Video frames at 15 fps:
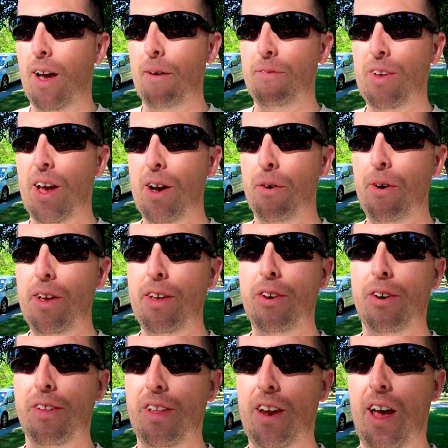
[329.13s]
have diarrhea
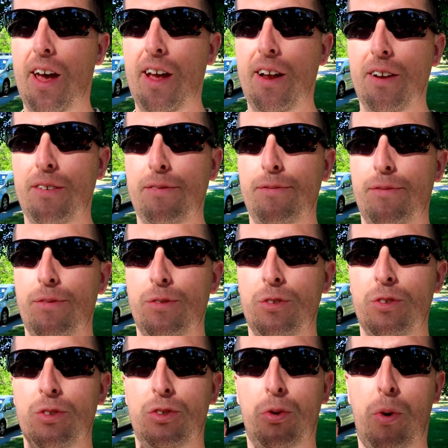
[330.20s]
during the night
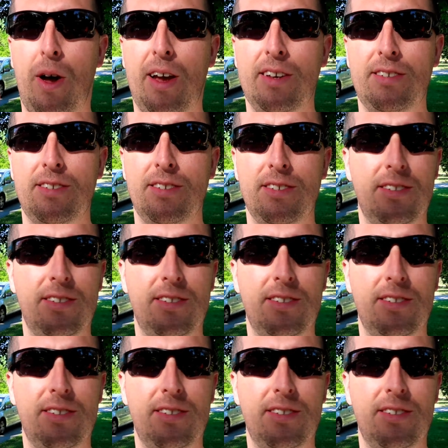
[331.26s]
twice.